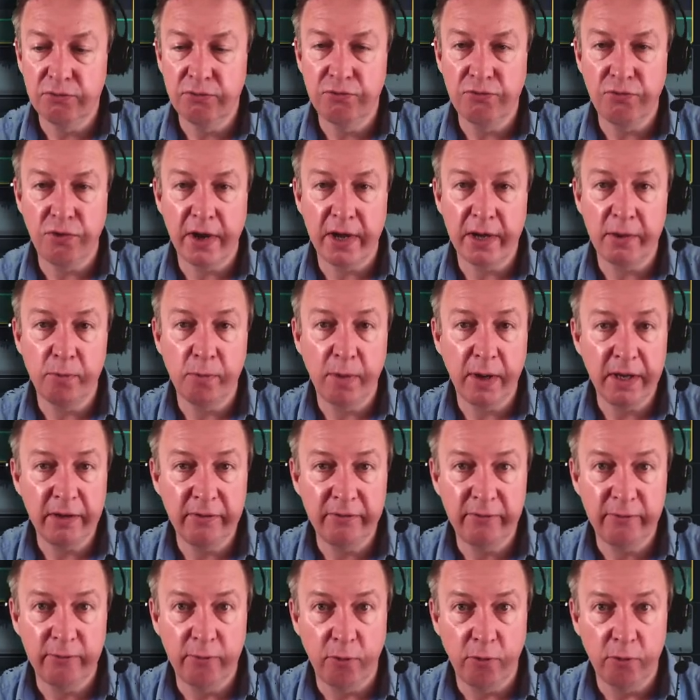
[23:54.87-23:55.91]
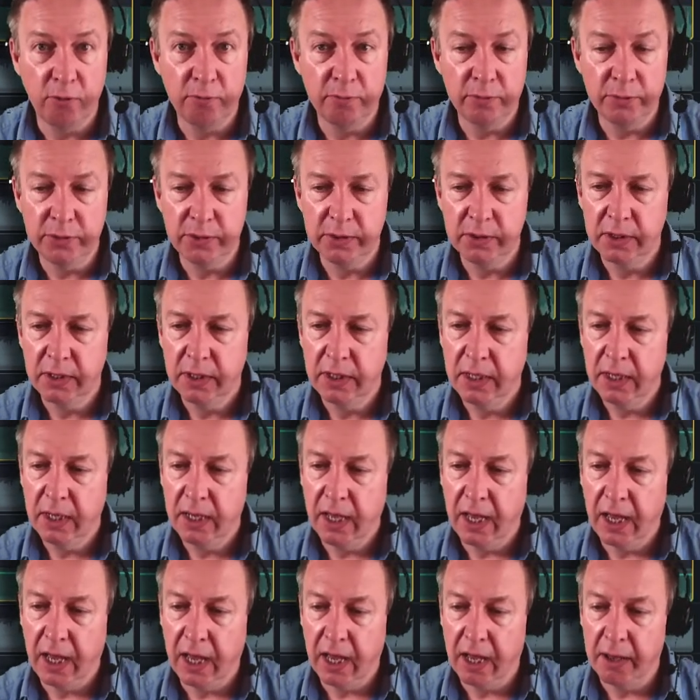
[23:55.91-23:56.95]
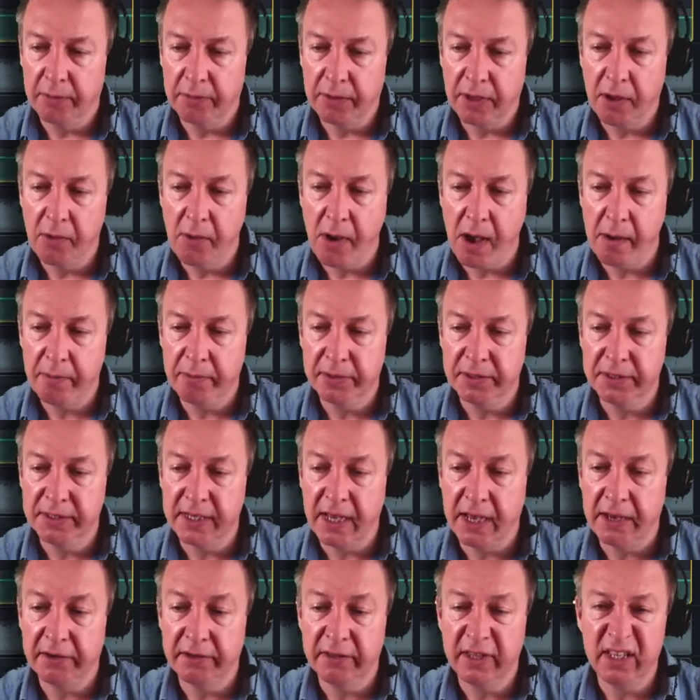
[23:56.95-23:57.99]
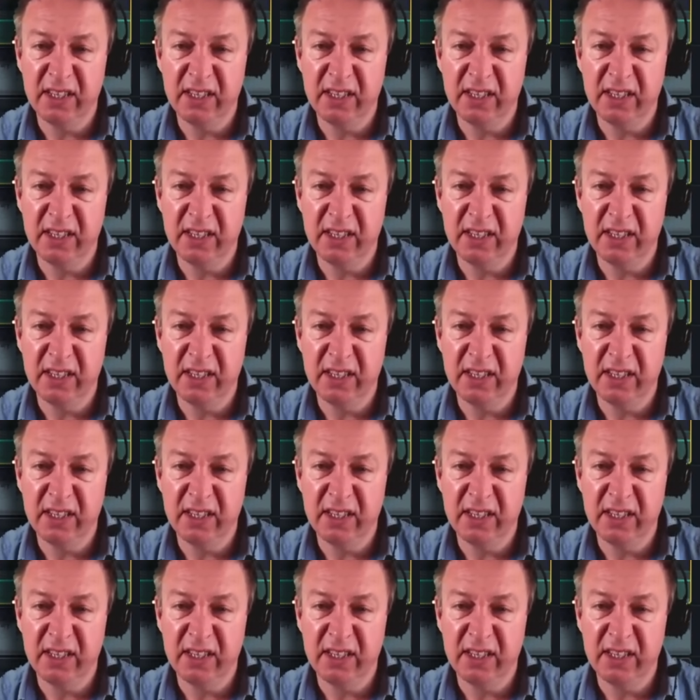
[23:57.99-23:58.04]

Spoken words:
grey waveforms go up and down.